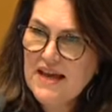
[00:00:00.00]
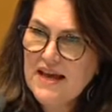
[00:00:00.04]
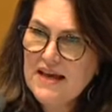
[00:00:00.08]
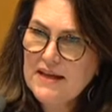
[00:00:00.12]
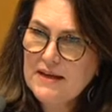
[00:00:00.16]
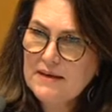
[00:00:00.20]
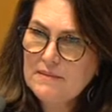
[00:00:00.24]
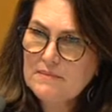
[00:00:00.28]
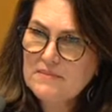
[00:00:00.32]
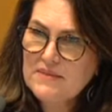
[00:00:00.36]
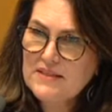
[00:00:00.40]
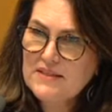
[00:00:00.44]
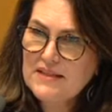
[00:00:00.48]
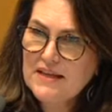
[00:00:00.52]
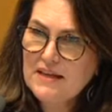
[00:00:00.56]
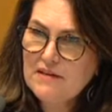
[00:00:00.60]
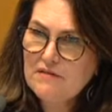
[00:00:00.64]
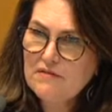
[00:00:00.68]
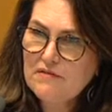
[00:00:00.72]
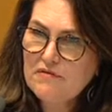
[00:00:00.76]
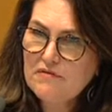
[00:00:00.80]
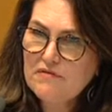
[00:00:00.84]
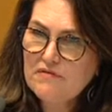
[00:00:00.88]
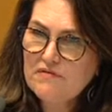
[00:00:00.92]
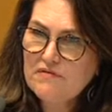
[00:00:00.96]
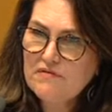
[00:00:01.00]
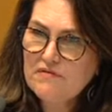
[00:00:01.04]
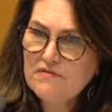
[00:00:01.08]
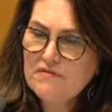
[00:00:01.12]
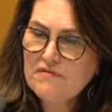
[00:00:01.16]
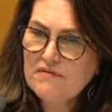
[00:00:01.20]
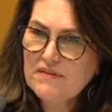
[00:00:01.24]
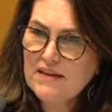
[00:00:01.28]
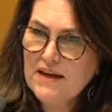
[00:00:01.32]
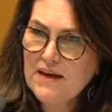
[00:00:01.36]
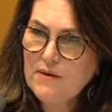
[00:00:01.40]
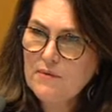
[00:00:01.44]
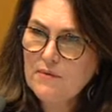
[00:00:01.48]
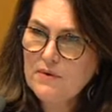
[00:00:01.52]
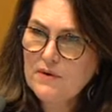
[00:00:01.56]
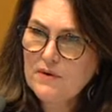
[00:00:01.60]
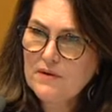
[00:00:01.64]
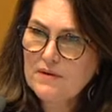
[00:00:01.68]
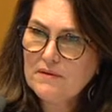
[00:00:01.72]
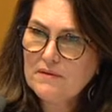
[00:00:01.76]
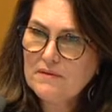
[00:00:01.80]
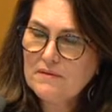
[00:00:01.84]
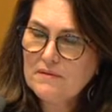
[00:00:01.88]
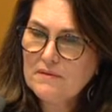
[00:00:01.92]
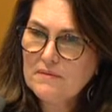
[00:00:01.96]
Adams if they were
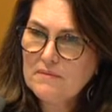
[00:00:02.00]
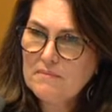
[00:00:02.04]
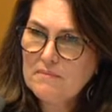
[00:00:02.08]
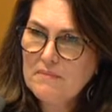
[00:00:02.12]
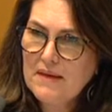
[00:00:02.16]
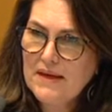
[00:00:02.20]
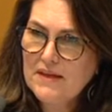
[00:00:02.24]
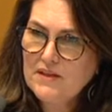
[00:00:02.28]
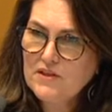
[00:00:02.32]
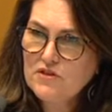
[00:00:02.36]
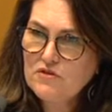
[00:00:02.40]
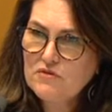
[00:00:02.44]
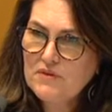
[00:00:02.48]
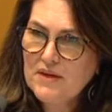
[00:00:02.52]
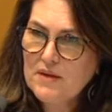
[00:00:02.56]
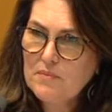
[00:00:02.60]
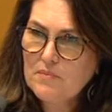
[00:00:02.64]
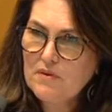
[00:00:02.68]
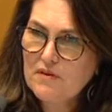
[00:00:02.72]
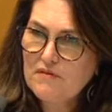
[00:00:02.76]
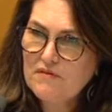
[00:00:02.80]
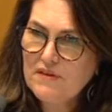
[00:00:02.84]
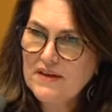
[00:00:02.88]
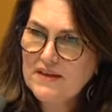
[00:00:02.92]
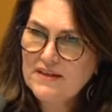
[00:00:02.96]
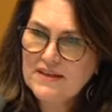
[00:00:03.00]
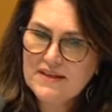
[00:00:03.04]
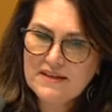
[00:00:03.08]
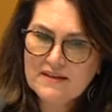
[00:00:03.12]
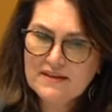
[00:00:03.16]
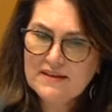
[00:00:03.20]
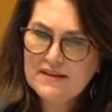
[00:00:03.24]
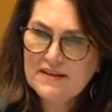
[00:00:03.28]
mandatory and prevent